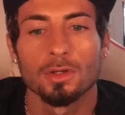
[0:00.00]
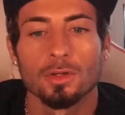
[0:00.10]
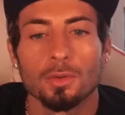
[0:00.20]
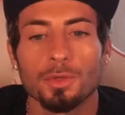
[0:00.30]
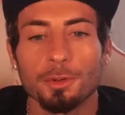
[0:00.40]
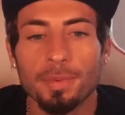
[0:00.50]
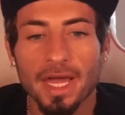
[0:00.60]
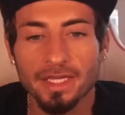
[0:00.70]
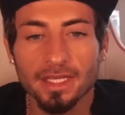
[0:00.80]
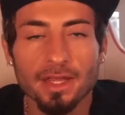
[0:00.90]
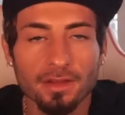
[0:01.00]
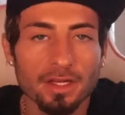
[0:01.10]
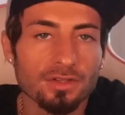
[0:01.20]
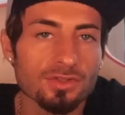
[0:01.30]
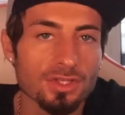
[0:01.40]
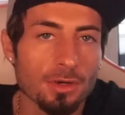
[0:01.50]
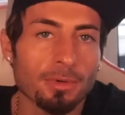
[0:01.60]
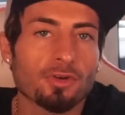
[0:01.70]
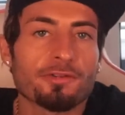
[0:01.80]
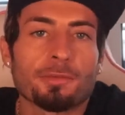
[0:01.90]
We are back again, ladies and
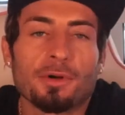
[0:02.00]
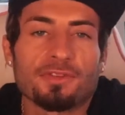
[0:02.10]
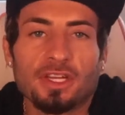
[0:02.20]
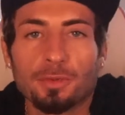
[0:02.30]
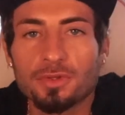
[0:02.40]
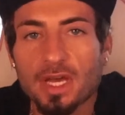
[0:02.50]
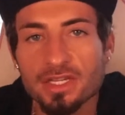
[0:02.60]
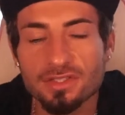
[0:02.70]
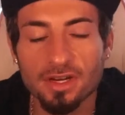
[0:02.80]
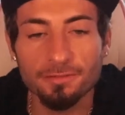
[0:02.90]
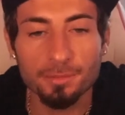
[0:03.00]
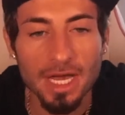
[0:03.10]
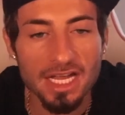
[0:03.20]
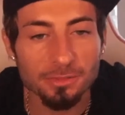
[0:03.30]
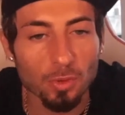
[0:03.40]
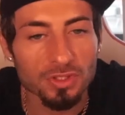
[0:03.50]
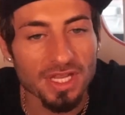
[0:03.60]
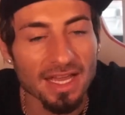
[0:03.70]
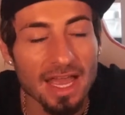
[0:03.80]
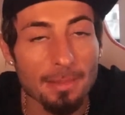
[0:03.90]
gentlemen. Griffin Murphy here with you guys today from
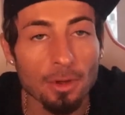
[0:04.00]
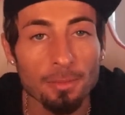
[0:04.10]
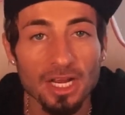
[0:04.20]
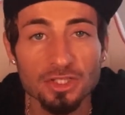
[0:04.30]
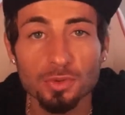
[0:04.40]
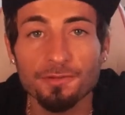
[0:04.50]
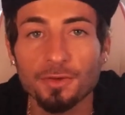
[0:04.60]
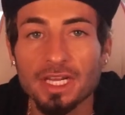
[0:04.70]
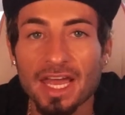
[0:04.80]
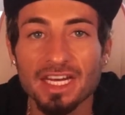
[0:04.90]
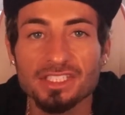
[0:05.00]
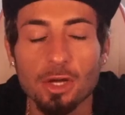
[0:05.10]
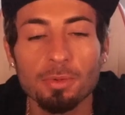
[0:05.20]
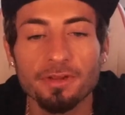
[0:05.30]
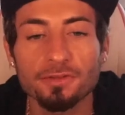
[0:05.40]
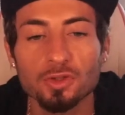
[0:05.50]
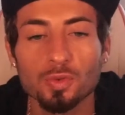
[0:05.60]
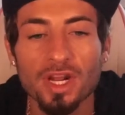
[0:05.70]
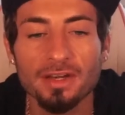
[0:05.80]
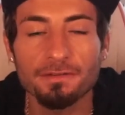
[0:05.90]
DocSports.com. Coming at you with a free NHL play for
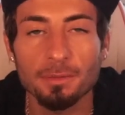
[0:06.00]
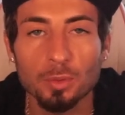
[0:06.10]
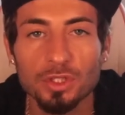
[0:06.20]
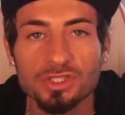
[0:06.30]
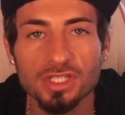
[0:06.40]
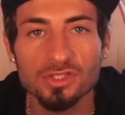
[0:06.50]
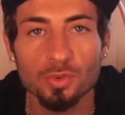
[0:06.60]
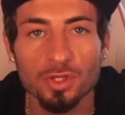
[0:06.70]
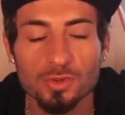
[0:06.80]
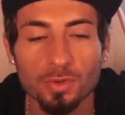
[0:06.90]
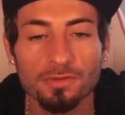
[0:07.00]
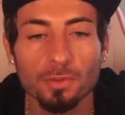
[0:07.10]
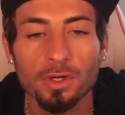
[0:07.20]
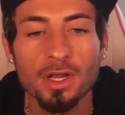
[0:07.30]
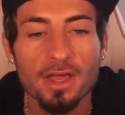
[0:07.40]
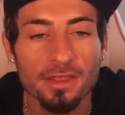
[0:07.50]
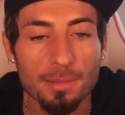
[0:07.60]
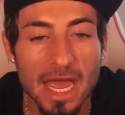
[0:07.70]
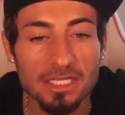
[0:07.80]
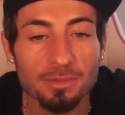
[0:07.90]
tonight, February 6, 2024. The
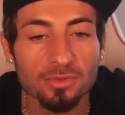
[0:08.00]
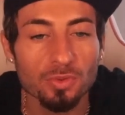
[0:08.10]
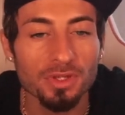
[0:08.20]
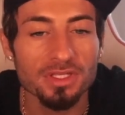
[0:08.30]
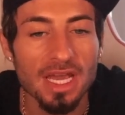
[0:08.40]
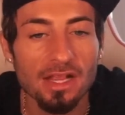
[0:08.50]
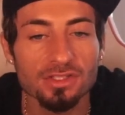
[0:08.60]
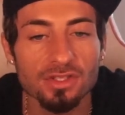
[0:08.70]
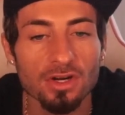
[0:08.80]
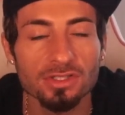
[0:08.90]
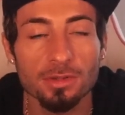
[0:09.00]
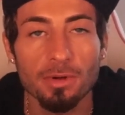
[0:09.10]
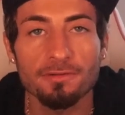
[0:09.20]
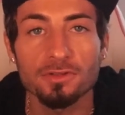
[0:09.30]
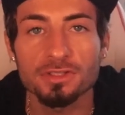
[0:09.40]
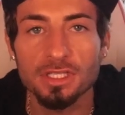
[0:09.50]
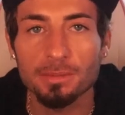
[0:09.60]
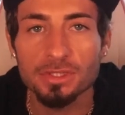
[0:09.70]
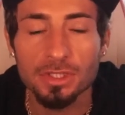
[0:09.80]
matchup between the Dallas Stars and the Buffalo Sabres.